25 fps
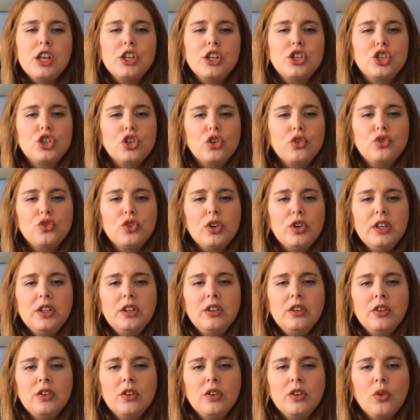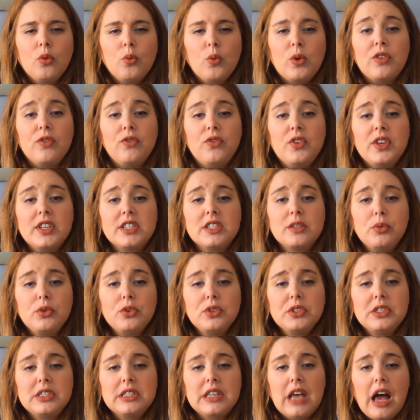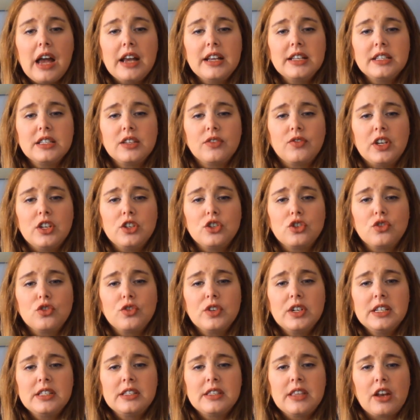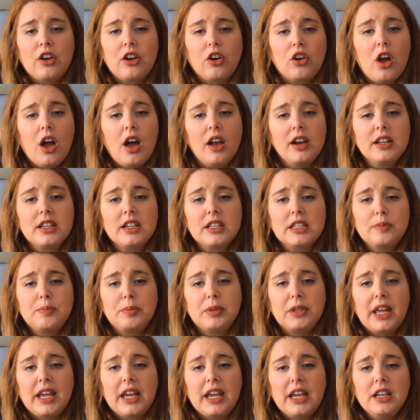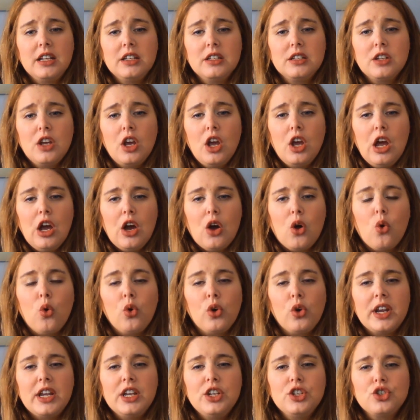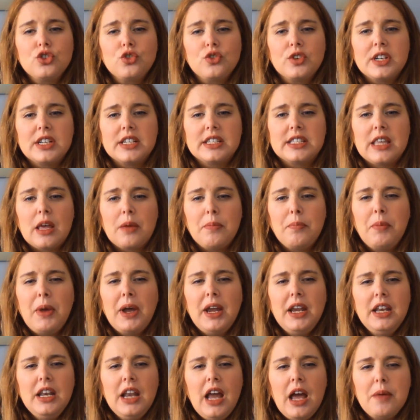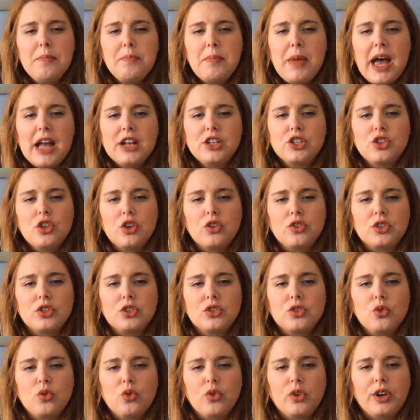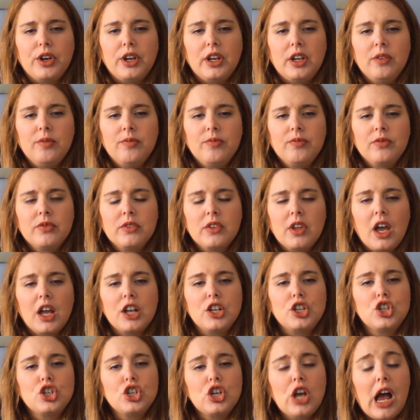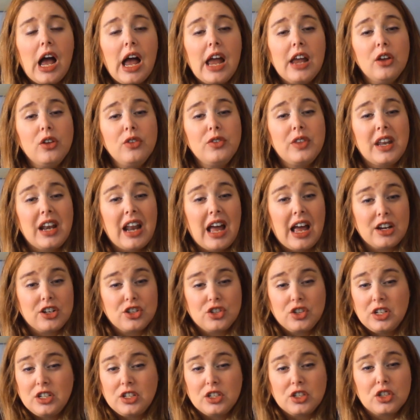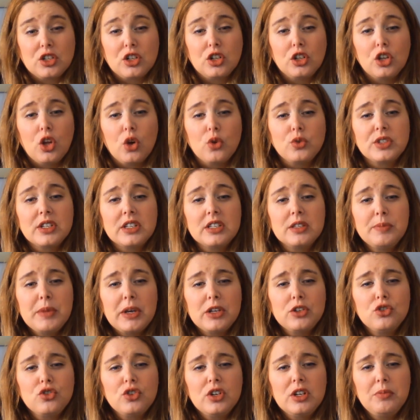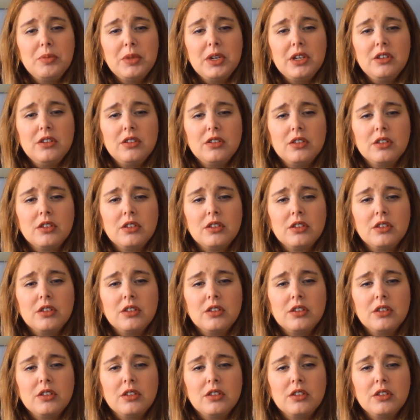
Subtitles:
Children with visible signs of injuries that are unexplained or injuries that might not match their story. A child that actually discloses maltreatment.